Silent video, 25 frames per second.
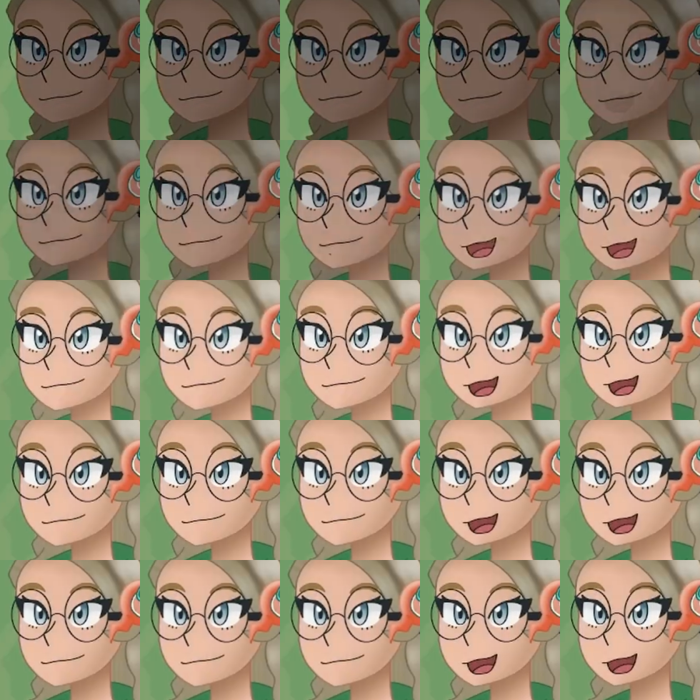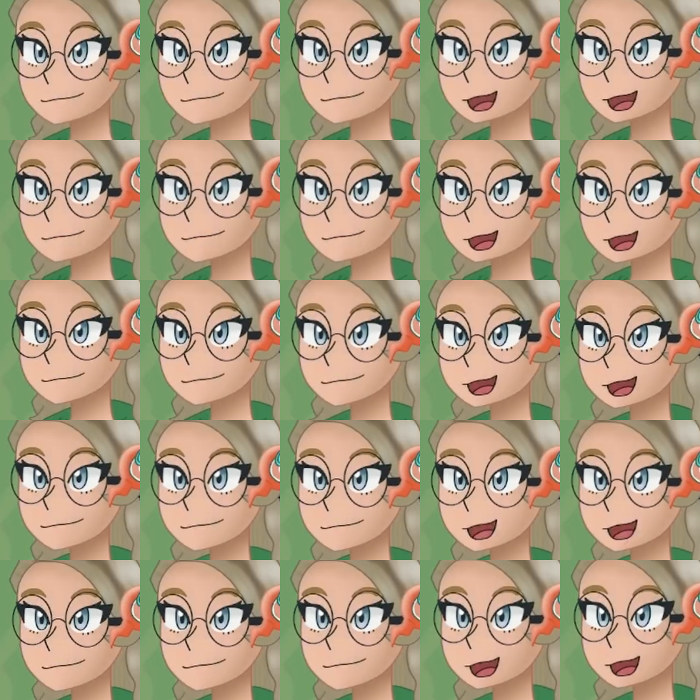That Garchomp's going to protect,
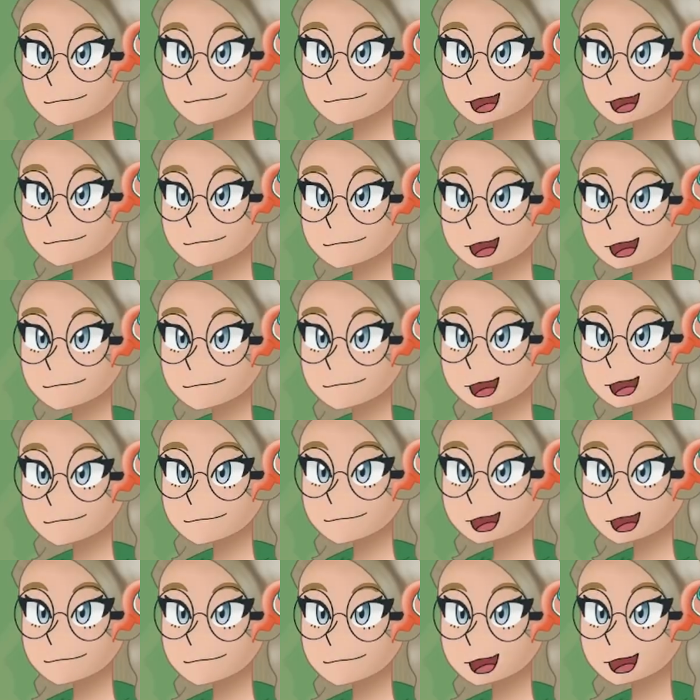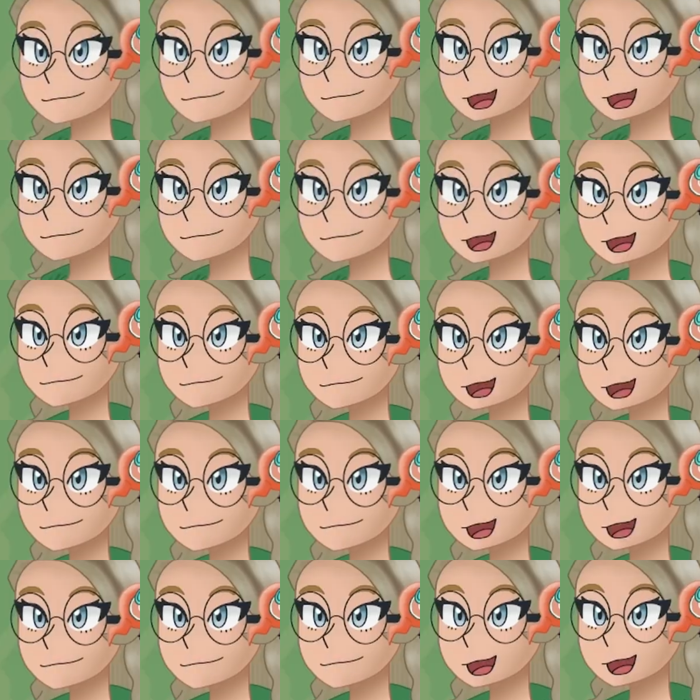so we're going to be nulled on us getting A in
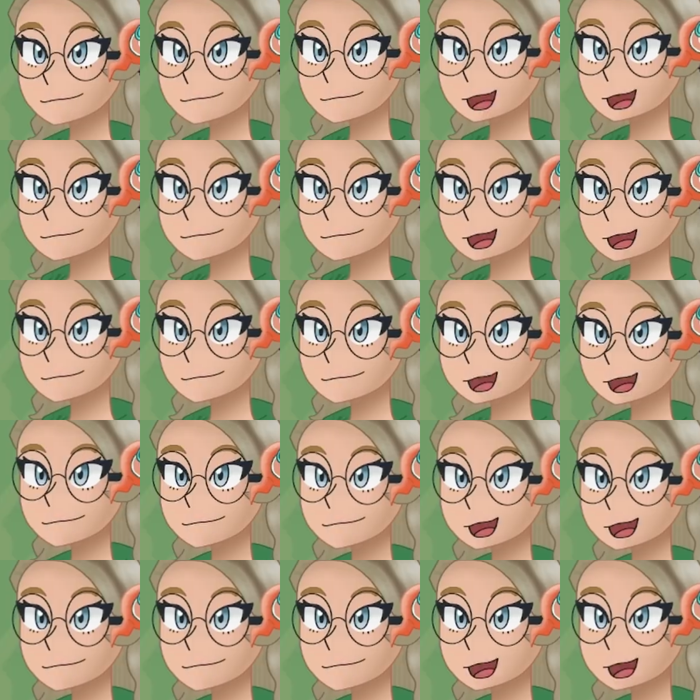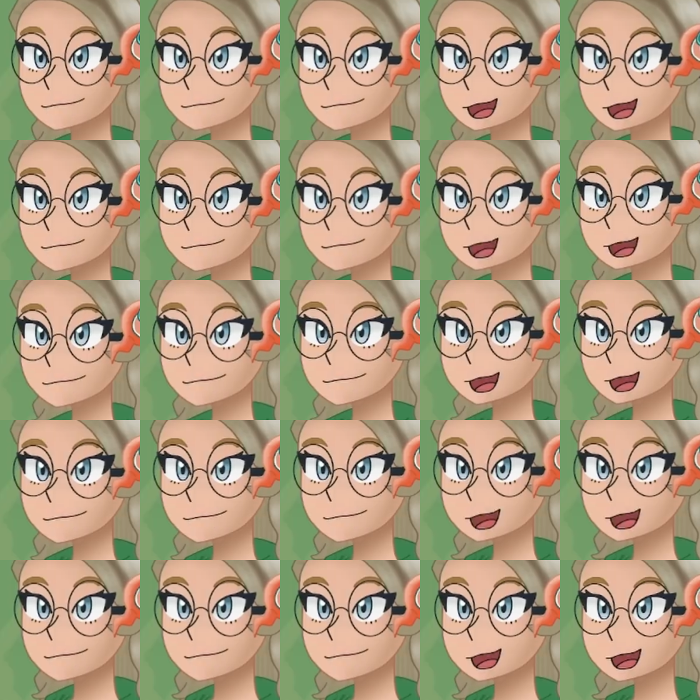progress, but if that Talonflame used
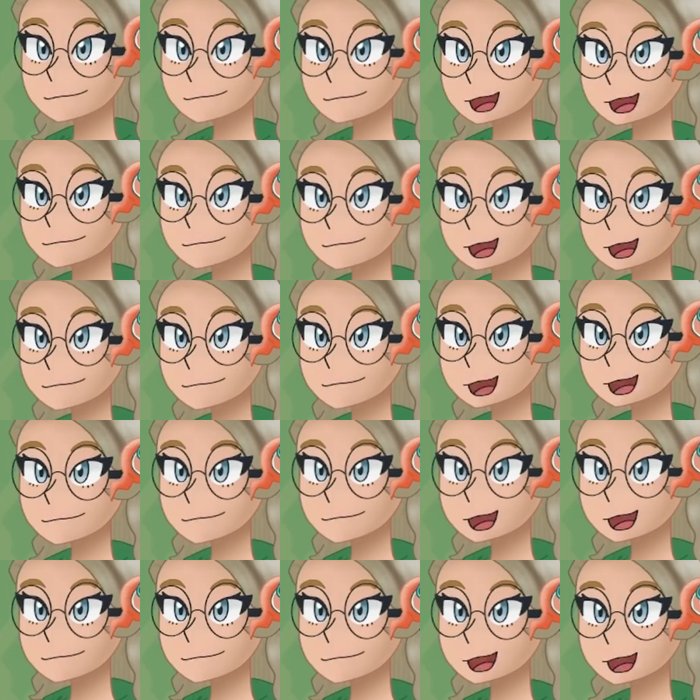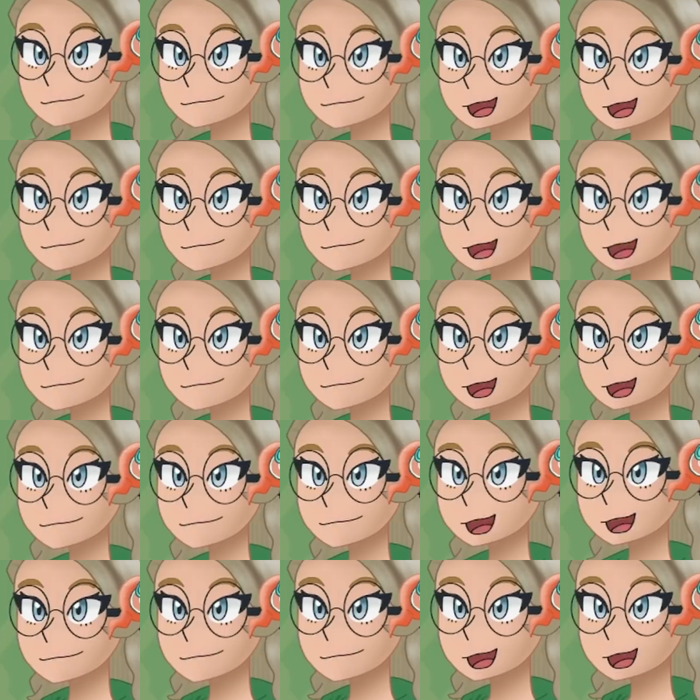Acrobatics into Lopunny... No, they
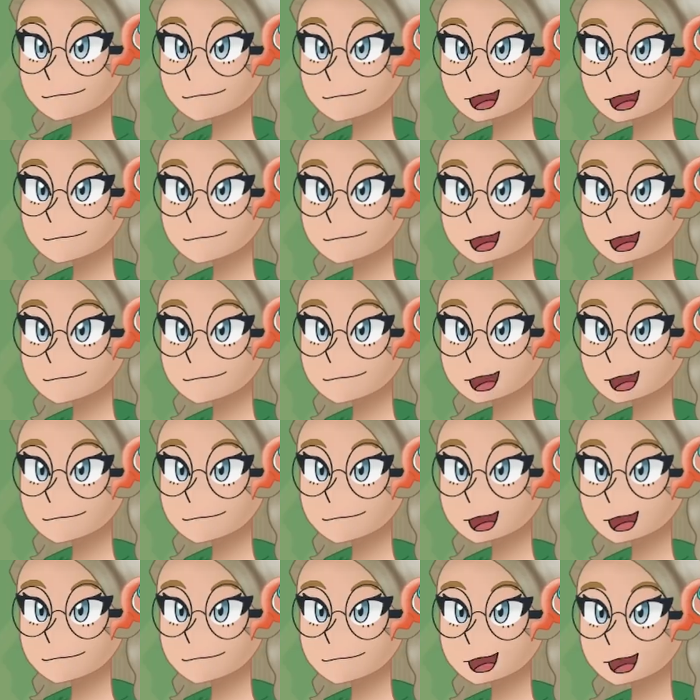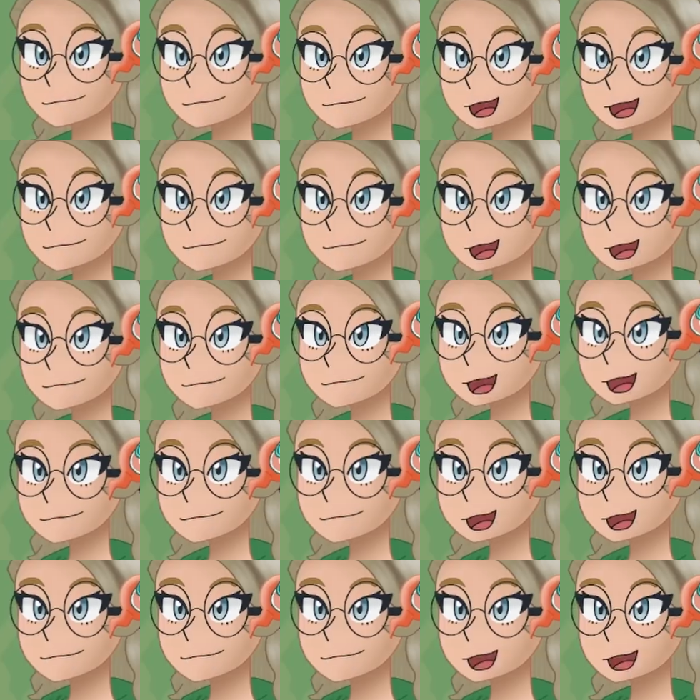was going for a kill on Aerodactyl, so we are
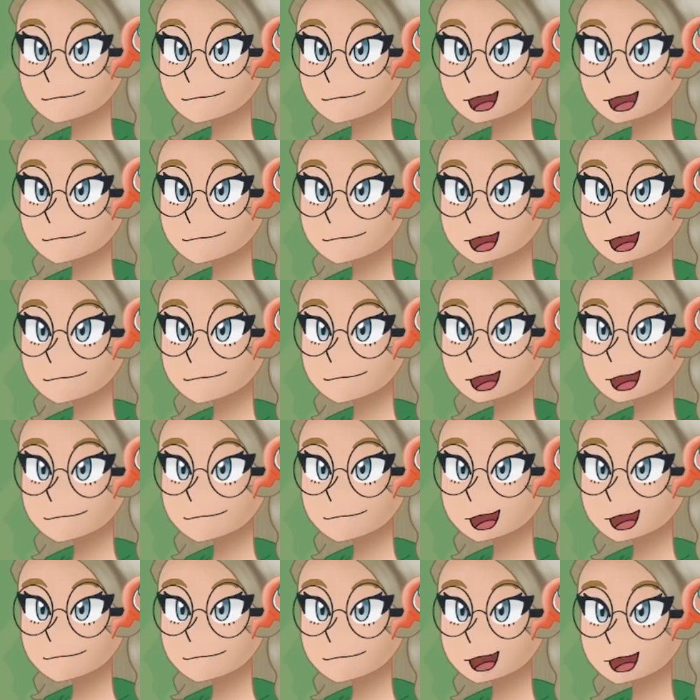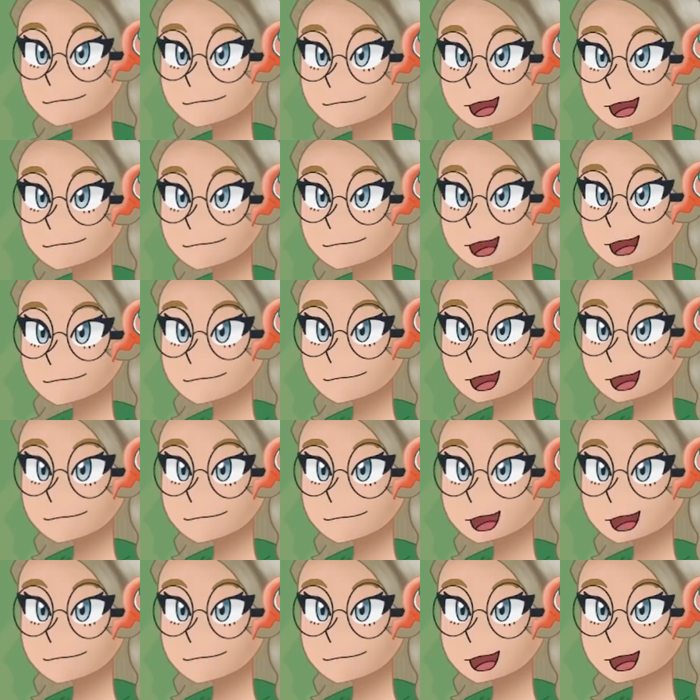both true neutral this turn.
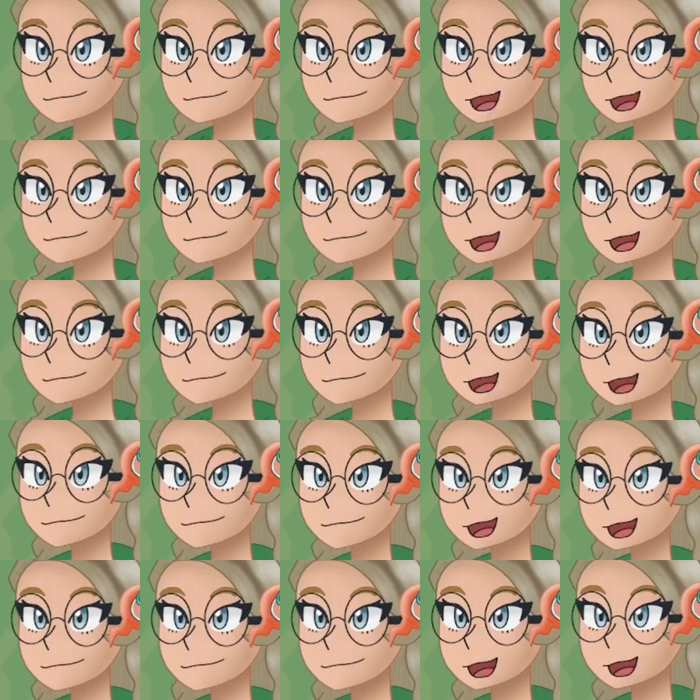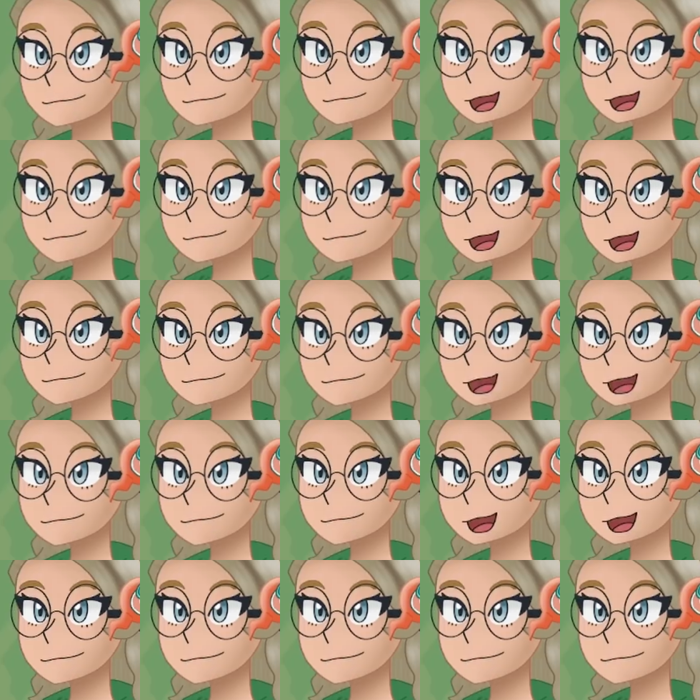That is kind of unfortunate.